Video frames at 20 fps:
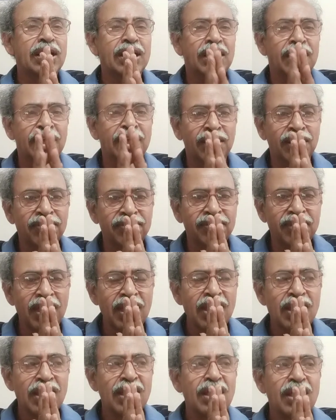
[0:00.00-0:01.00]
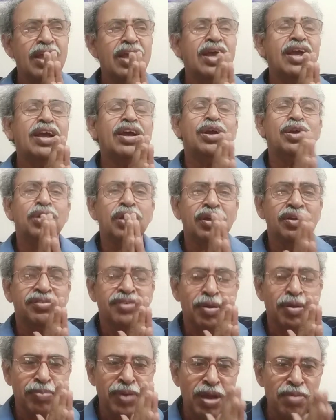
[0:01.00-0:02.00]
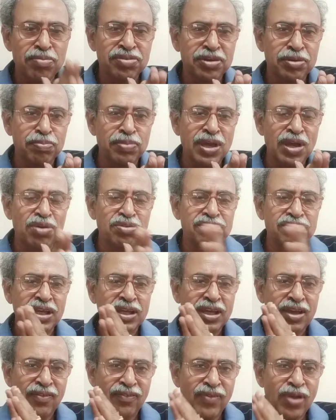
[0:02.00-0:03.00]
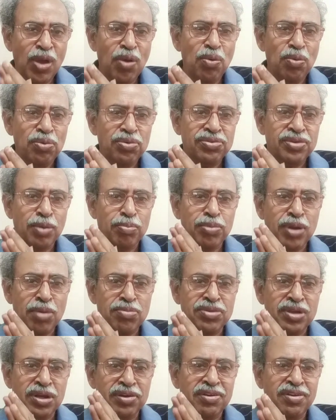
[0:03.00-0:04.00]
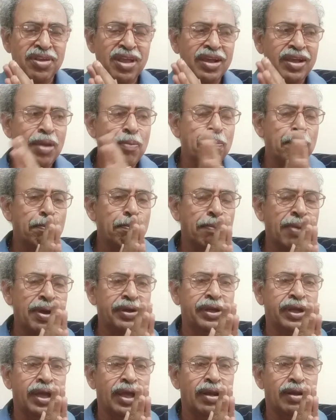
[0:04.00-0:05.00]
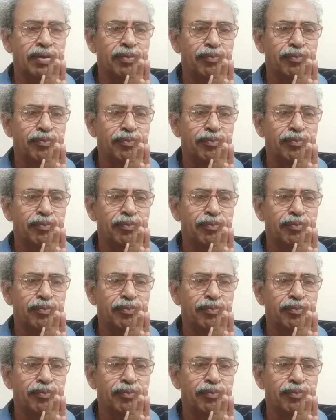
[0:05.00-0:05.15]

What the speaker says: It is sometimes it behaves like a wave, sometimes it is like a particle.